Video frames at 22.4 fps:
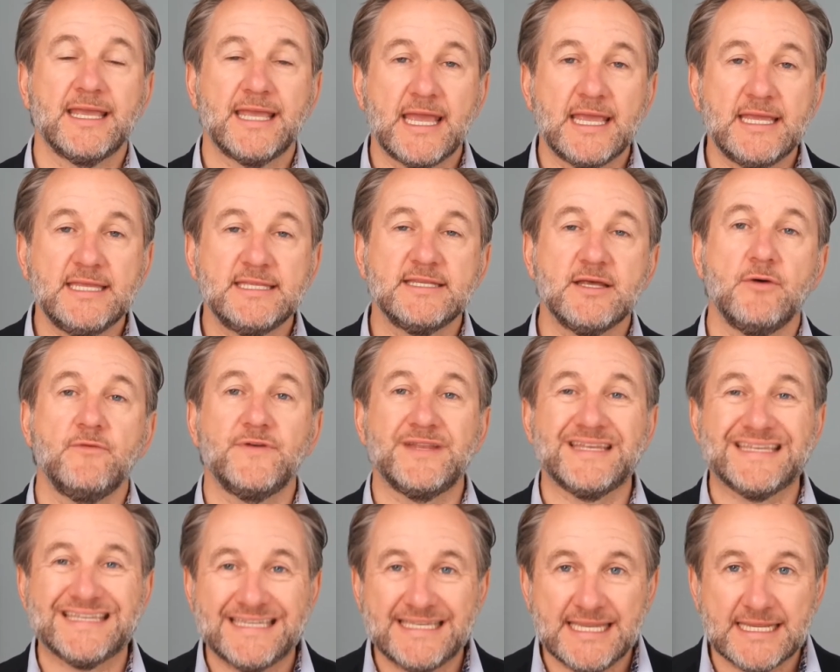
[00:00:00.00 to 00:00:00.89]
Get yourself
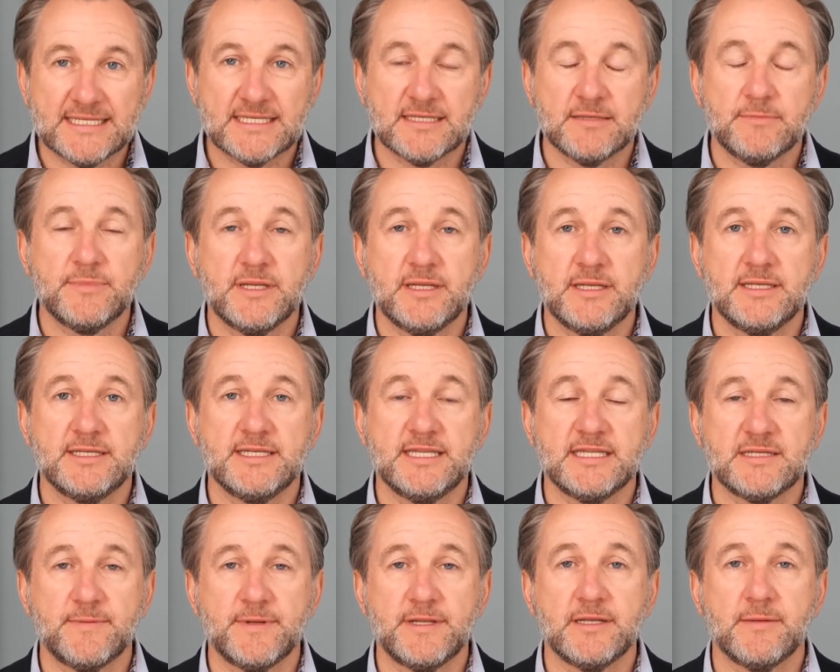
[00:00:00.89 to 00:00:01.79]
a
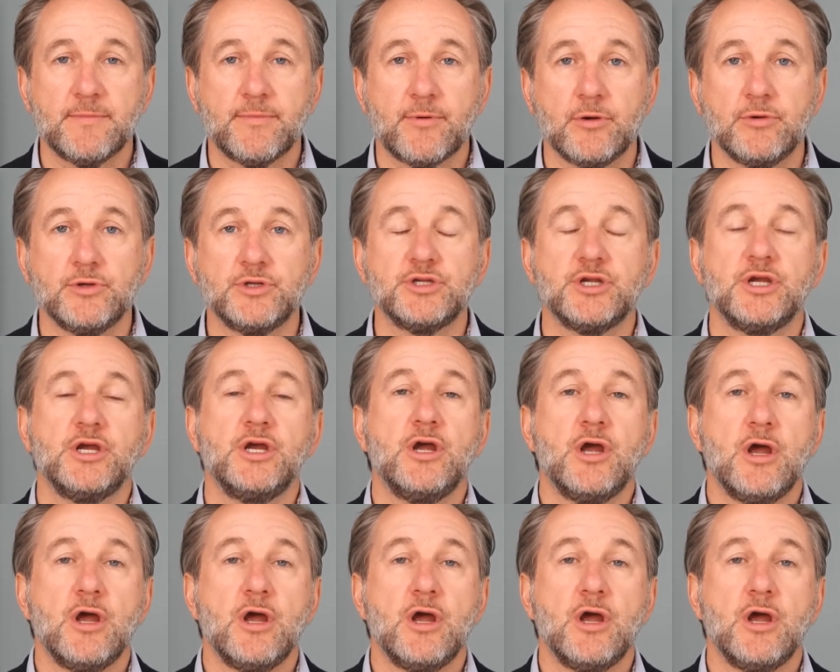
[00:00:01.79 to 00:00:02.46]
disciplined approach.